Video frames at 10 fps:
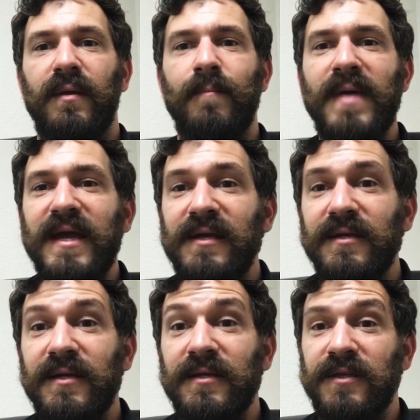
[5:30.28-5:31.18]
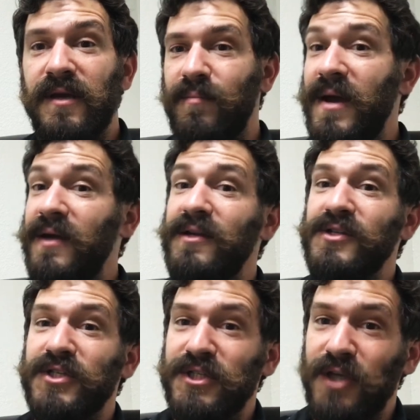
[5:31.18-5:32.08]
Make it easy. Make it
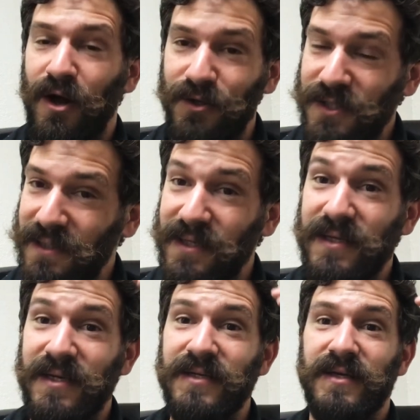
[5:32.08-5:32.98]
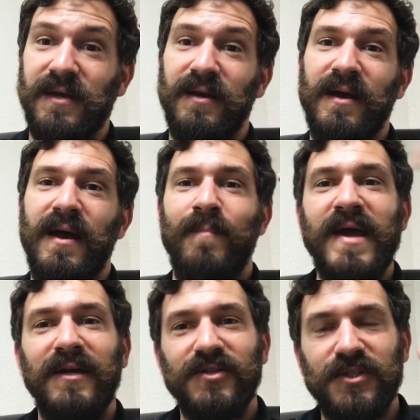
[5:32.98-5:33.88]
insultingly easy.
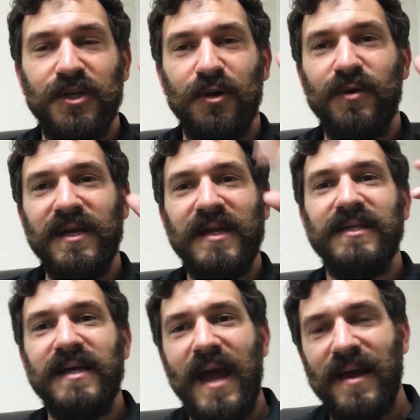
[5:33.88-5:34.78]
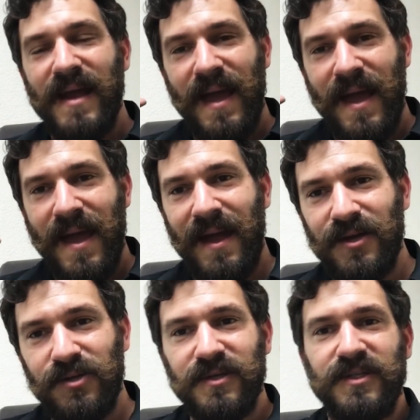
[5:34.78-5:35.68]
Make it so easy and
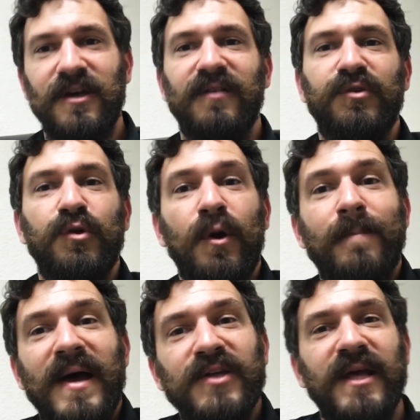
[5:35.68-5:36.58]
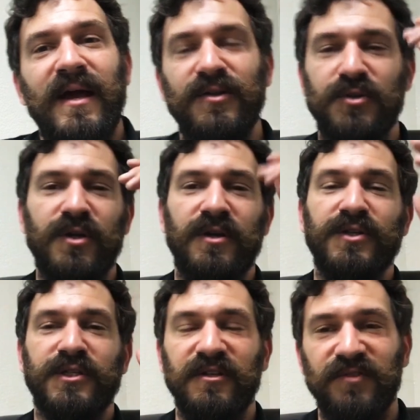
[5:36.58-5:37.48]
hand yourself your best answers on a
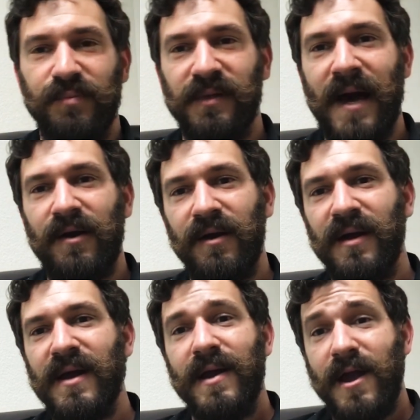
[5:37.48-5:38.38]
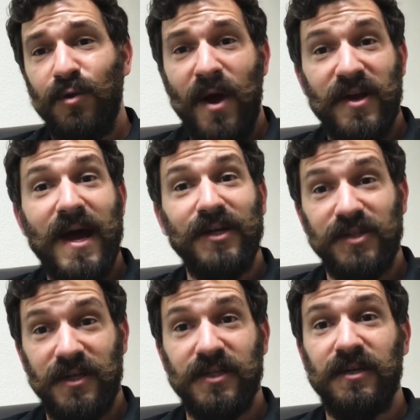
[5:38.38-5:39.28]
silver platter in a way that
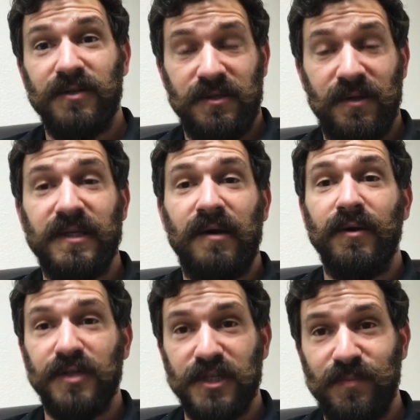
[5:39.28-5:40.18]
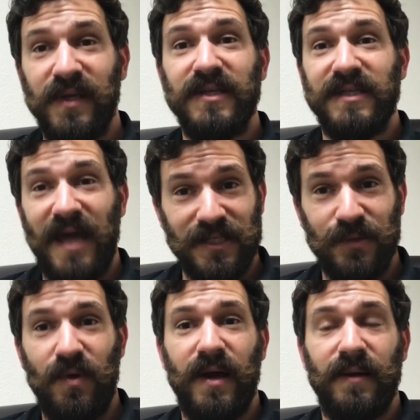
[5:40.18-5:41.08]
actually insults your intelligence. Because
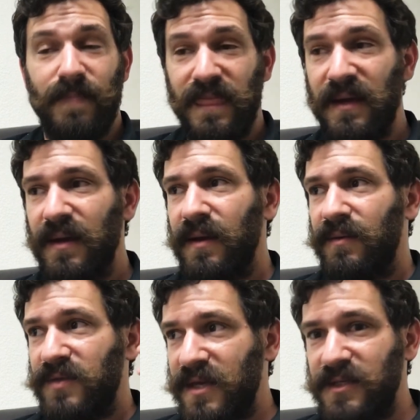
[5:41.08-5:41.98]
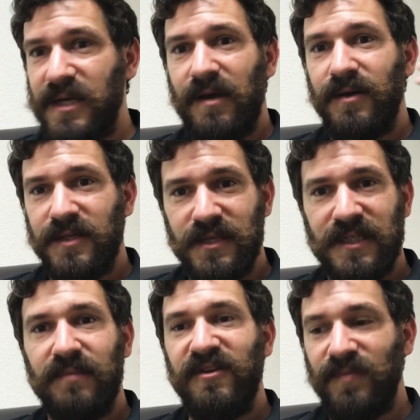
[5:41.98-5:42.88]
guess what? The intelligence
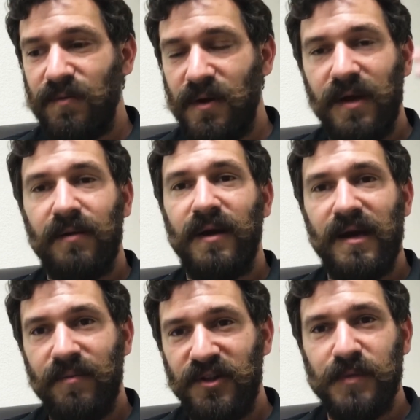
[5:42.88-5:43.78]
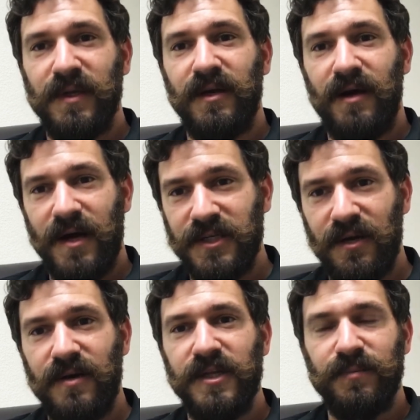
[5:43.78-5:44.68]
that we've been running around with, it's been causing
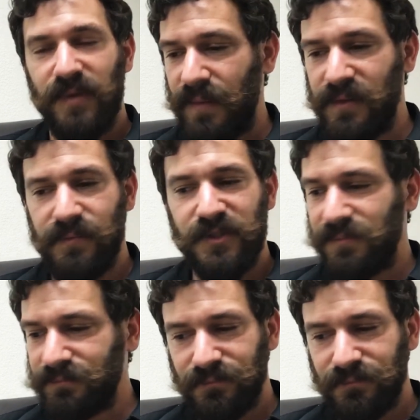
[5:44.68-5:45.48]
all these problems.